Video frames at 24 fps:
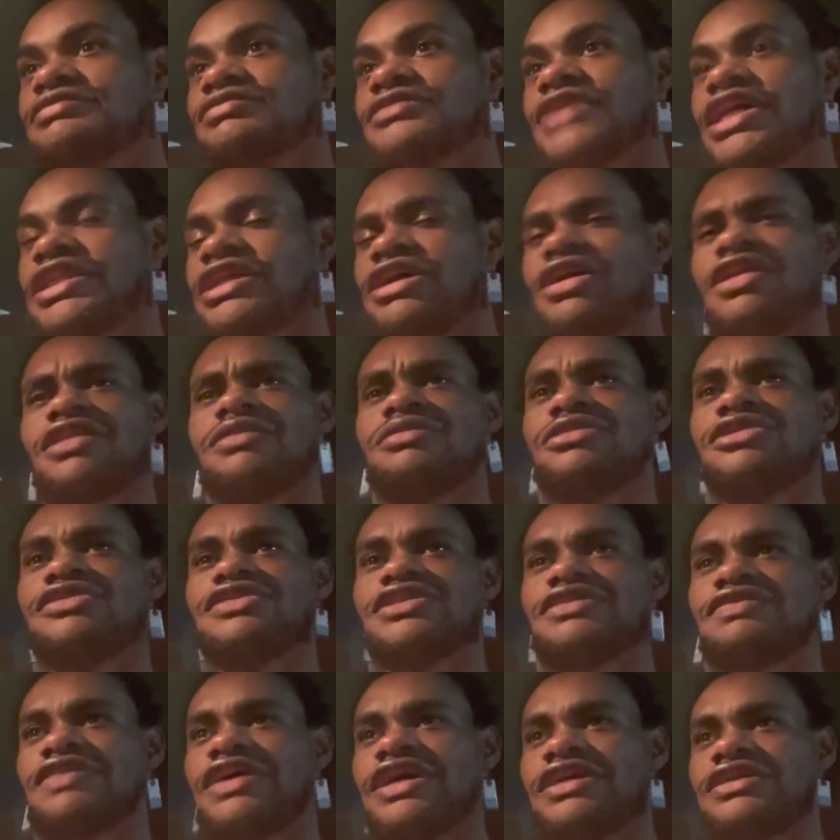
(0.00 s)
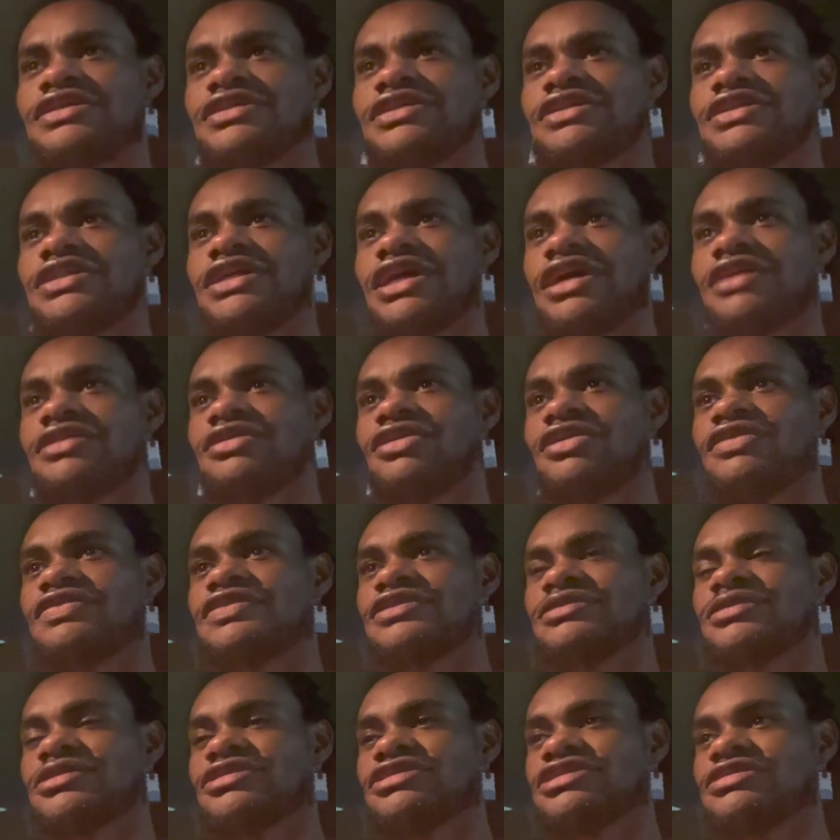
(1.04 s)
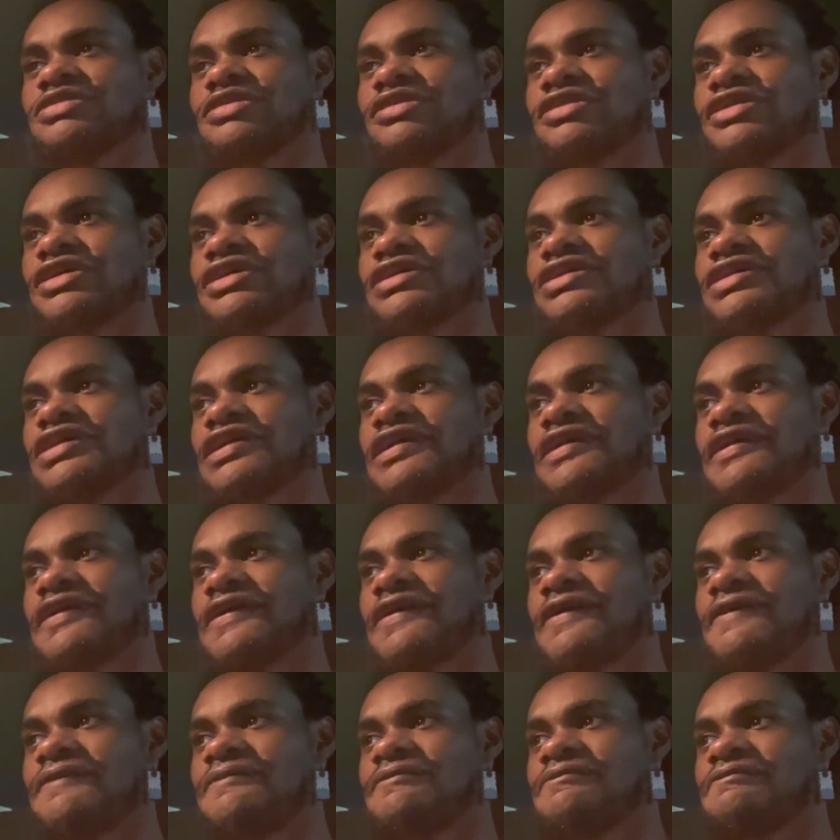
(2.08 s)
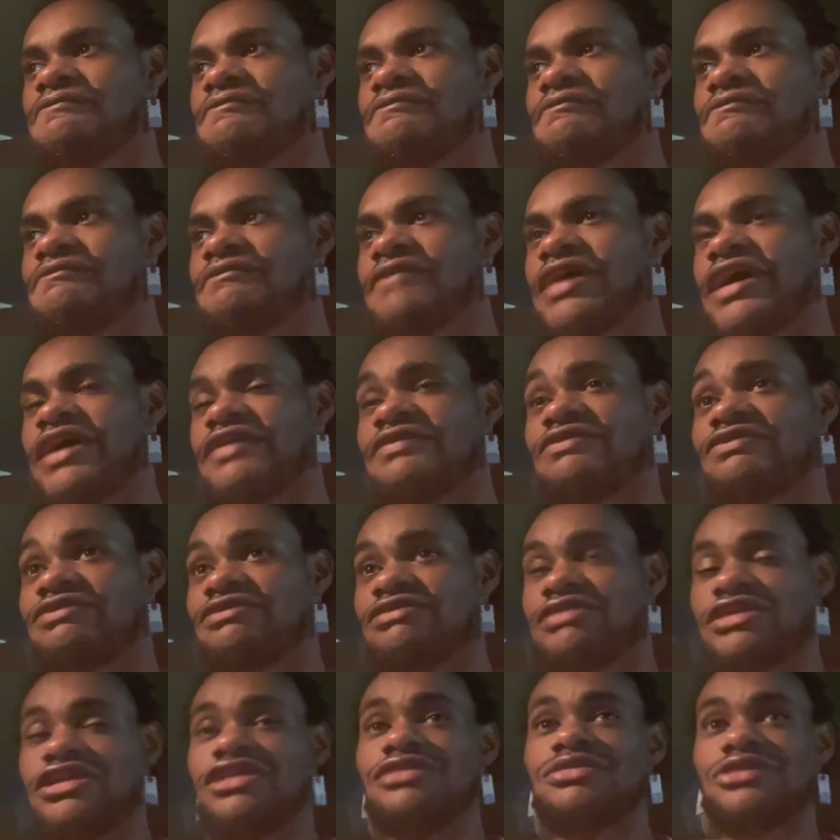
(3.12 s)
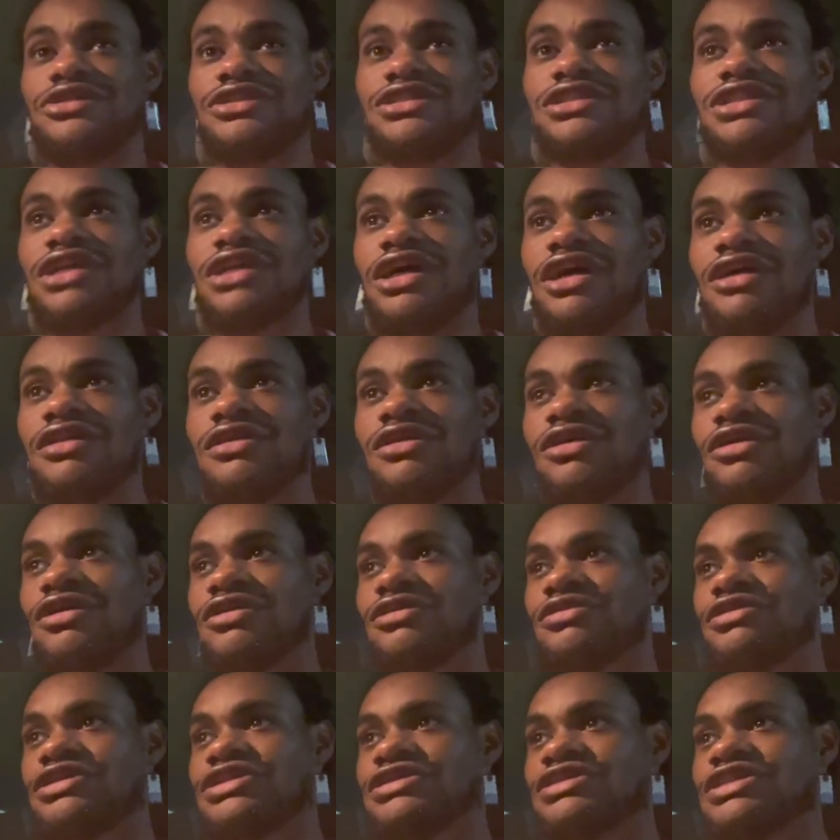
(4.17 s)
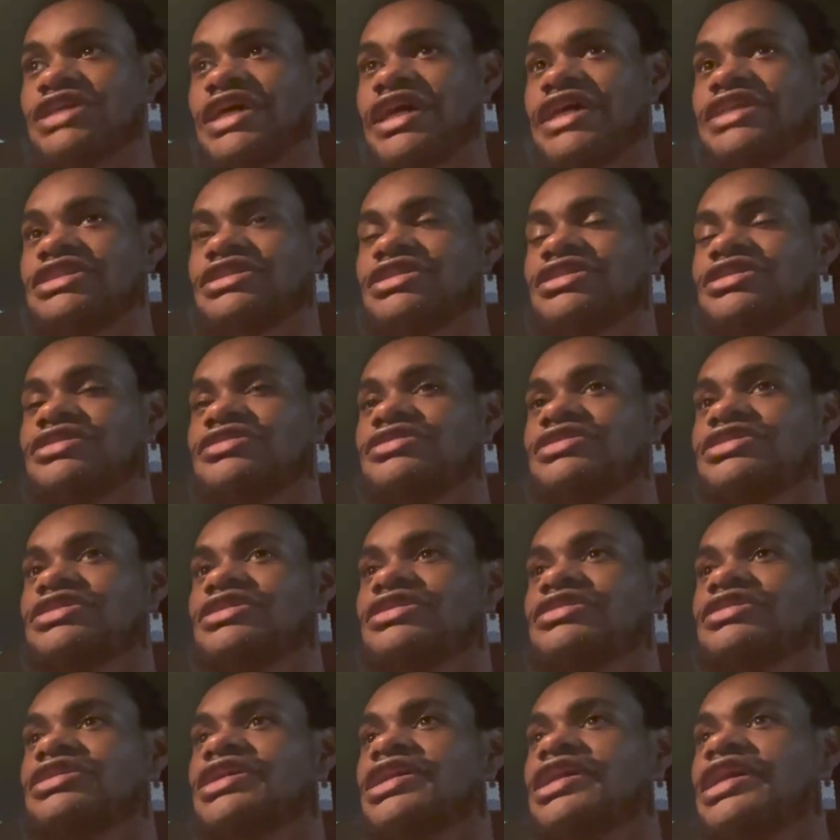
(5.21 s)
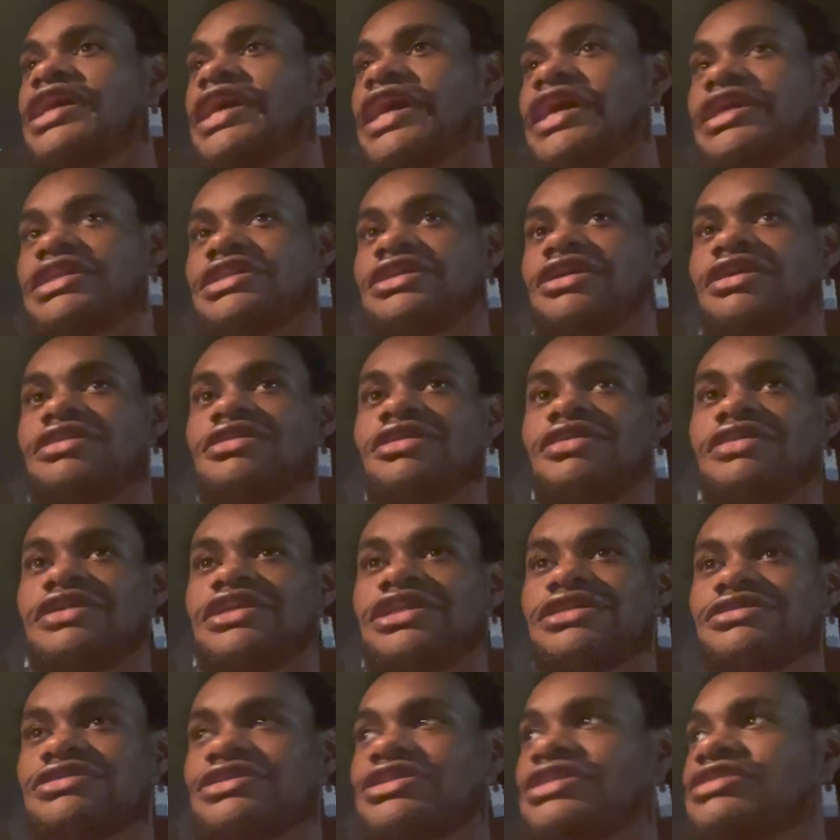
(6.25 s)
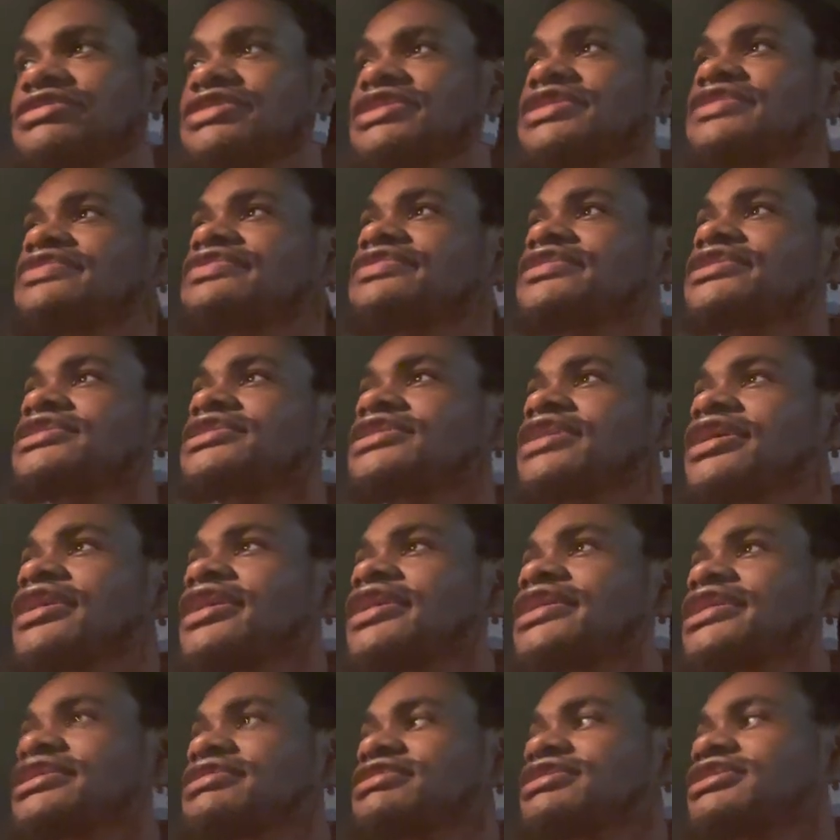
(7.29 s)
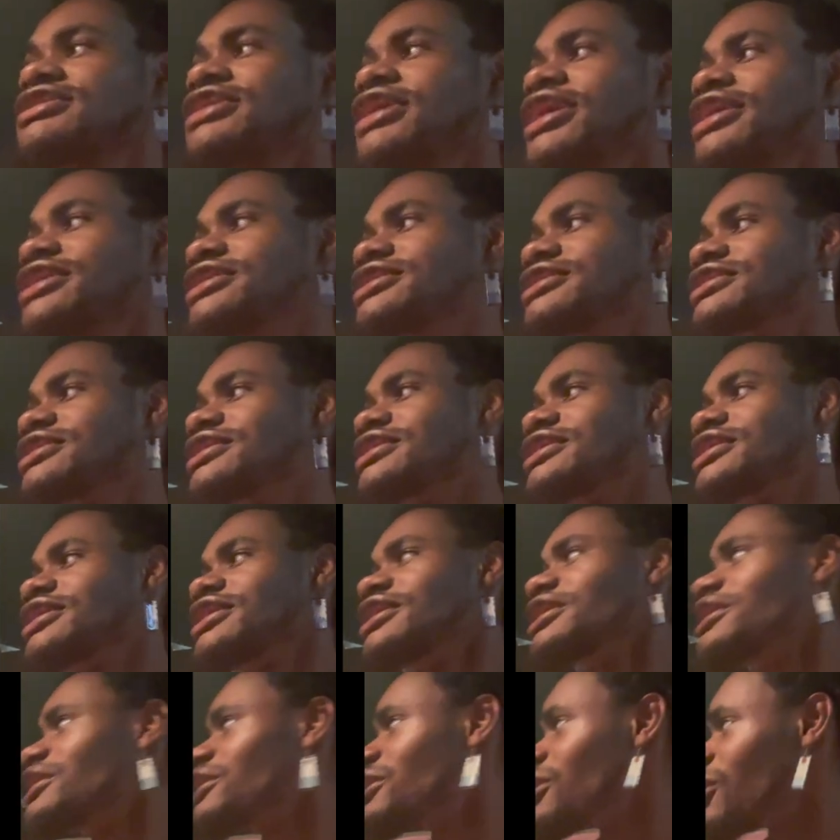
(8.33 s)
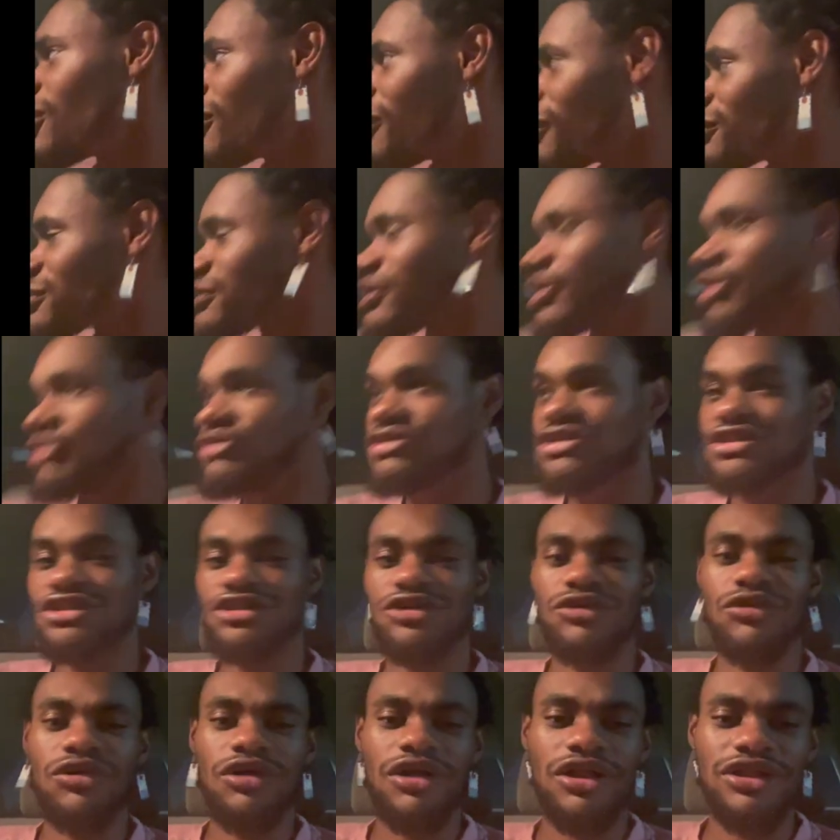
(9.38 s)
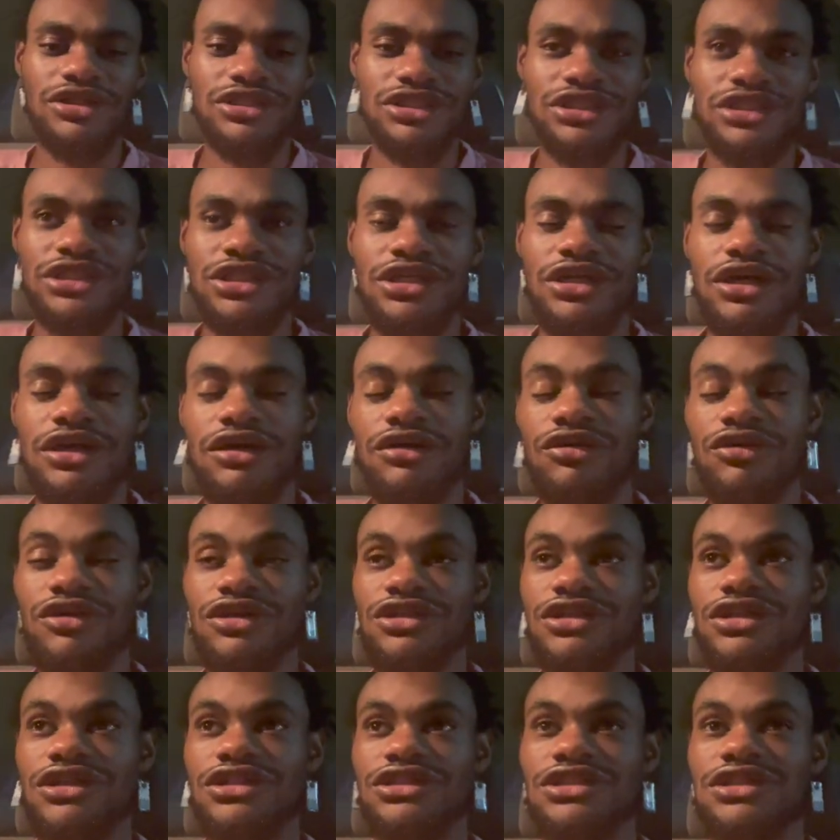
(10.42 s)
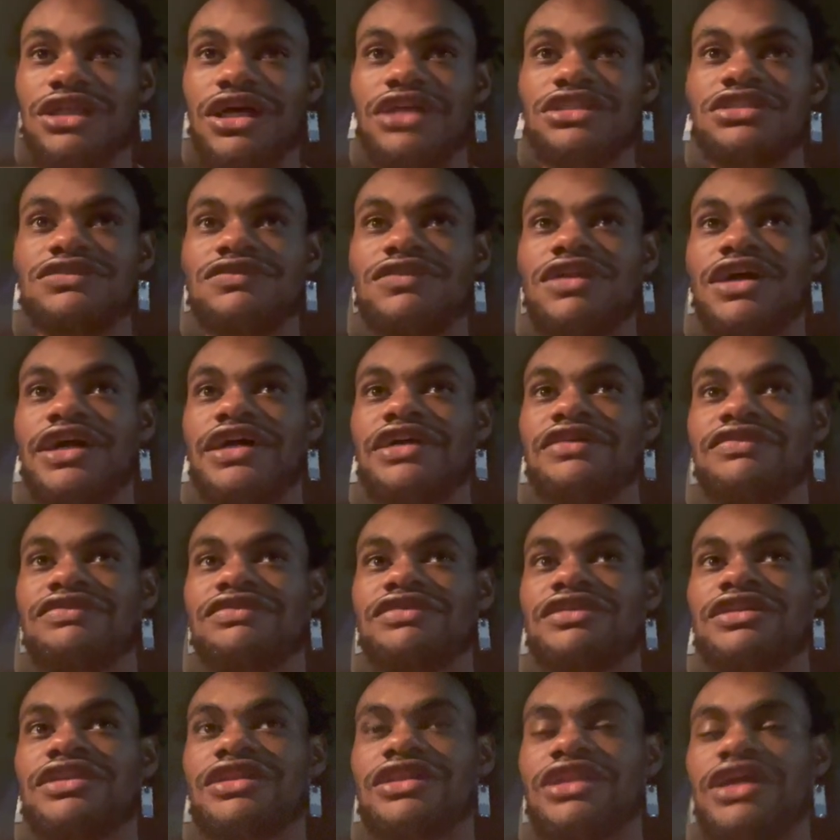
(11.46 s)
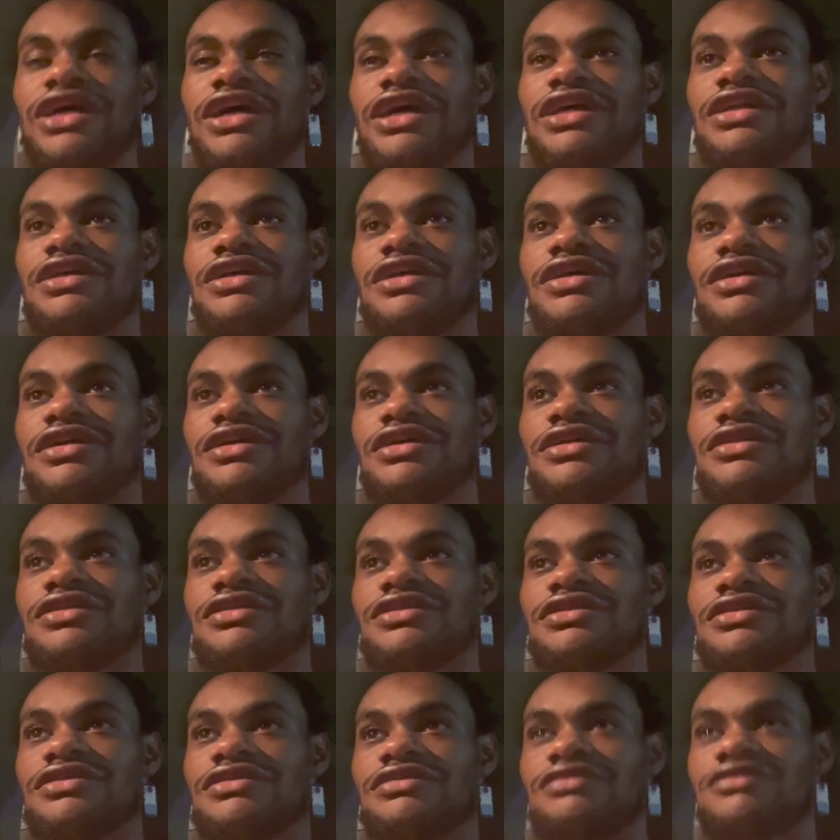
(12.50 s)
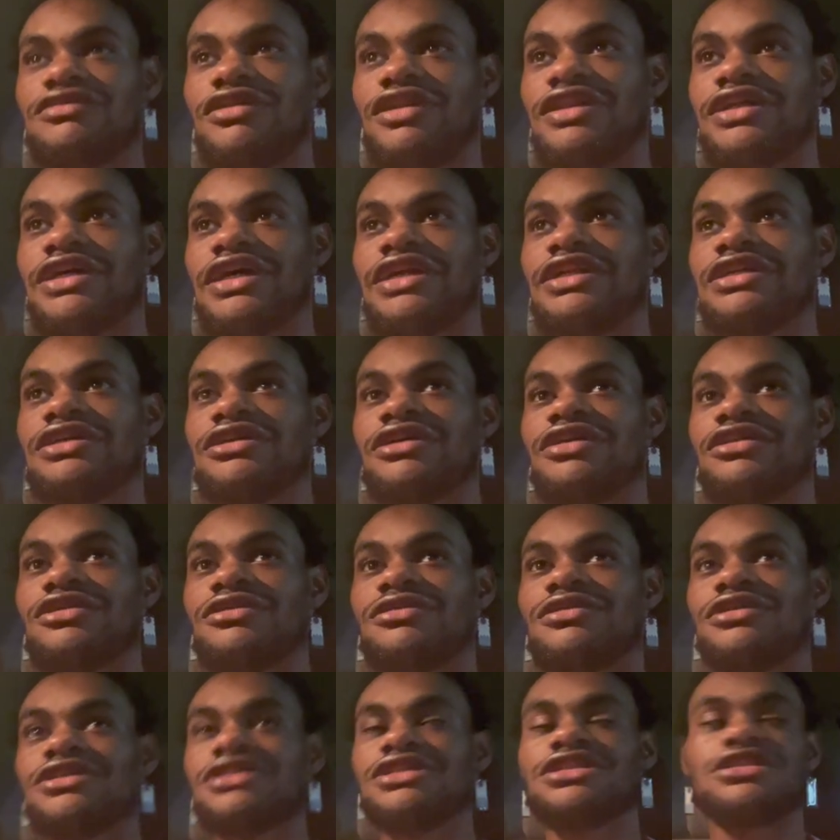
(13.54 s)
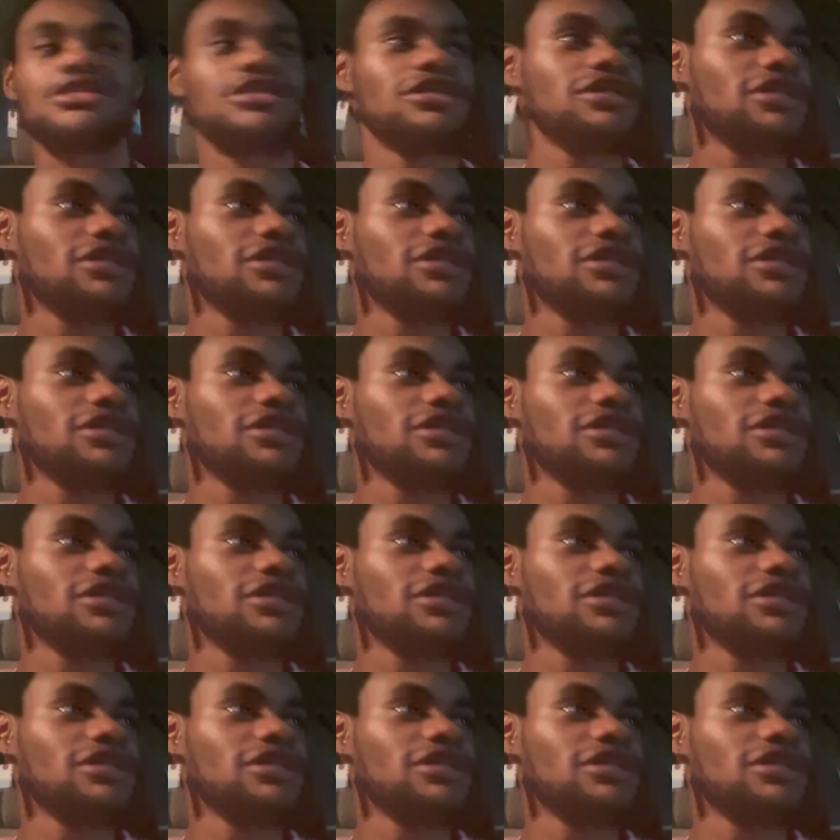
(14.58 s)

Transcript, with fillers: I think all the movies have had good dialogue for the most part. Um, and humorous dialogue when tasked to do so. And dialogue here was no different. Uh, this was kind of almost closer to quality uh, or, or, a slice of life than uh, really any other ones.